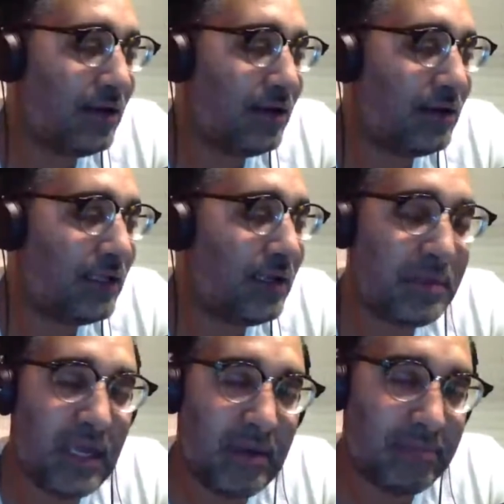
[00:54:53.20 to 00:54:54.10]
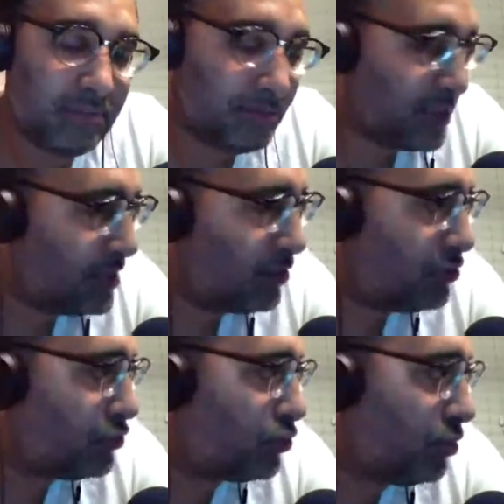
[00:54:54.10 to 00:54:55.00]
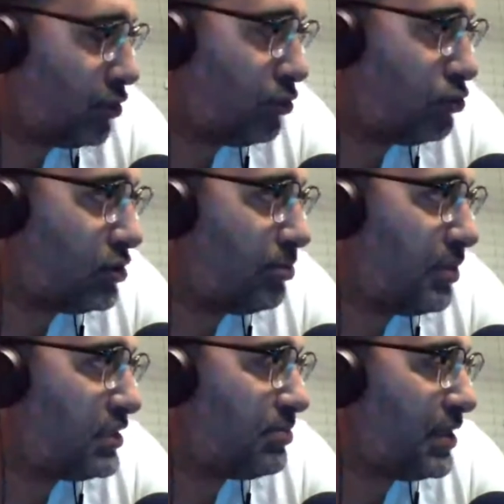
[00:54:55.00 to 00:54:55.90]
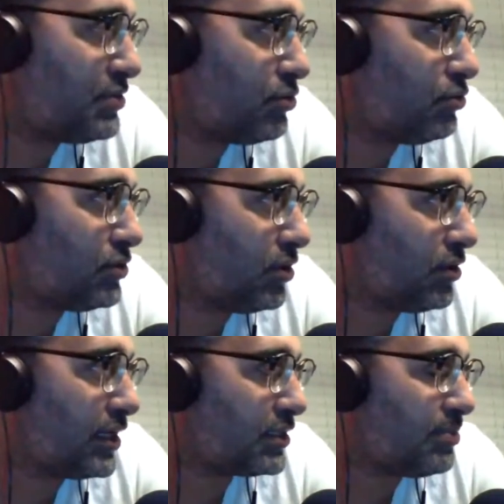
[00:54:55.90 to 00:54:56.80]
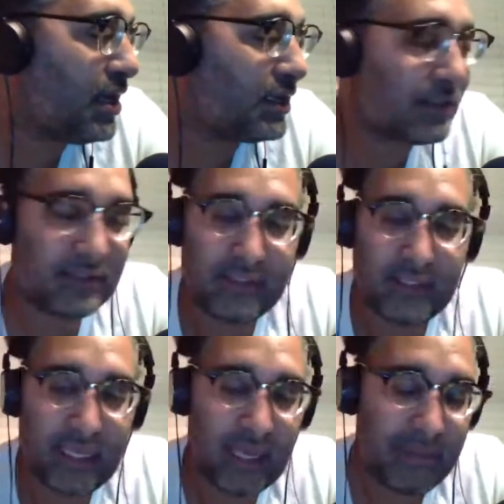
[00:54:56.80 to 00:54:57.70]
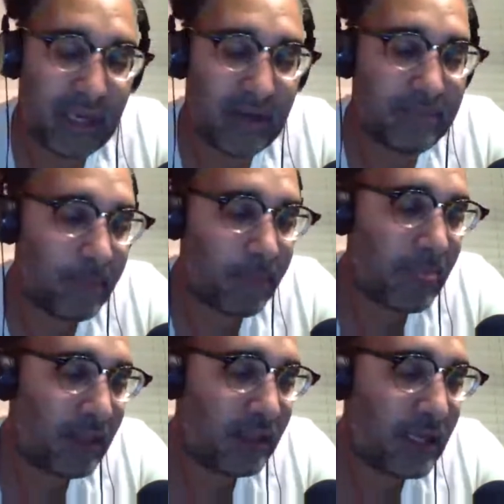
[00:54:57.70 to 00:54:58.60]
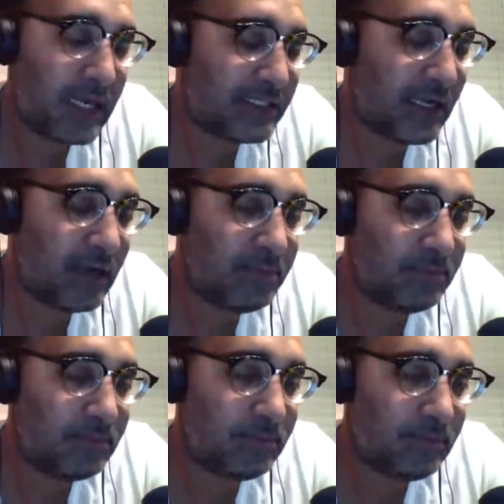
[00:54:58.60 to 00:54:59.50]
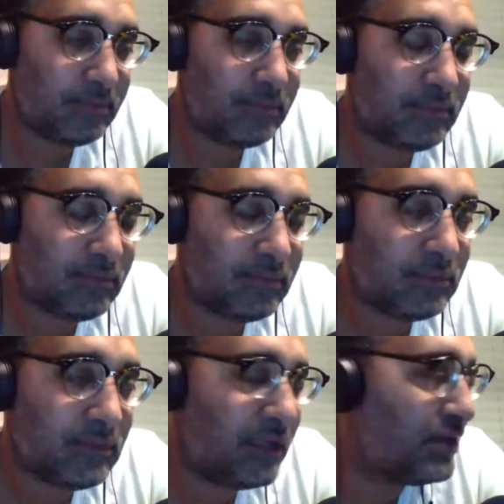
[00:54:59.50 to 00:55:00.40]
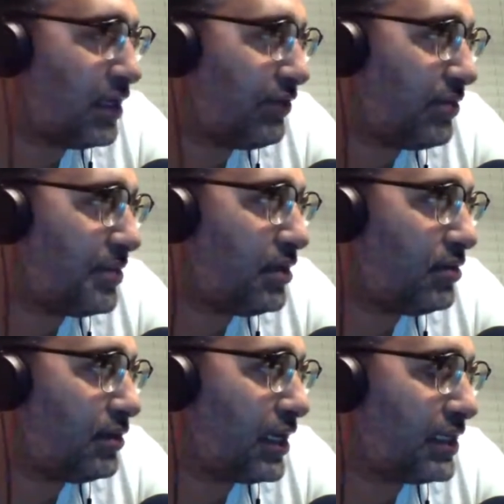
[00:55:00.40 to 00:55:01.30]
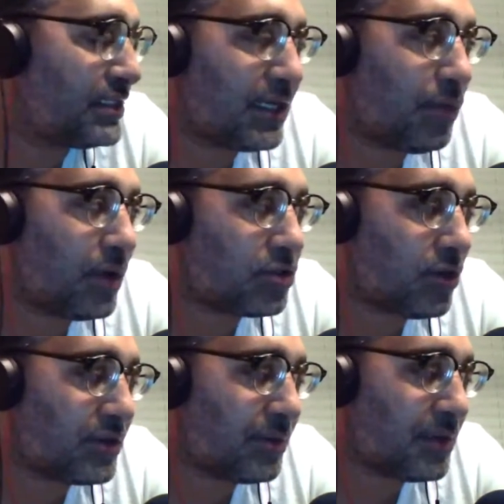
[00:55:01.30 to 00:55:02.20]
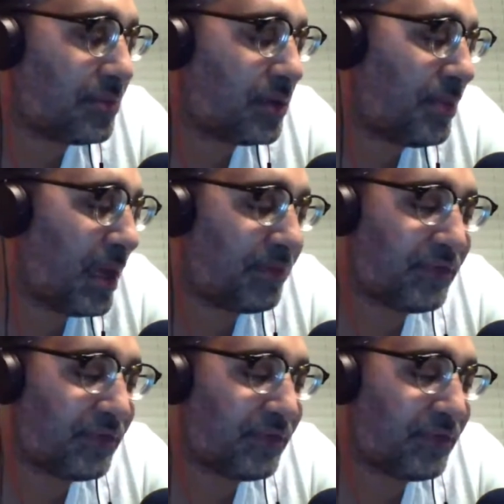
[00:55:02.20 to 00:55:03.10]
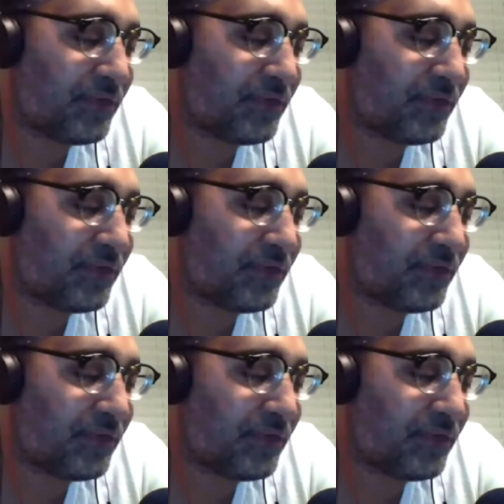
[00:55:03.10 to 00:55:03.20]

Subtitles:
hit me up, Ben_Goosen or Ben Space Goosen on Xbox. Hit me up anytime. Love to hear from you. Like I said, I watch all the WWE pay-per-views live,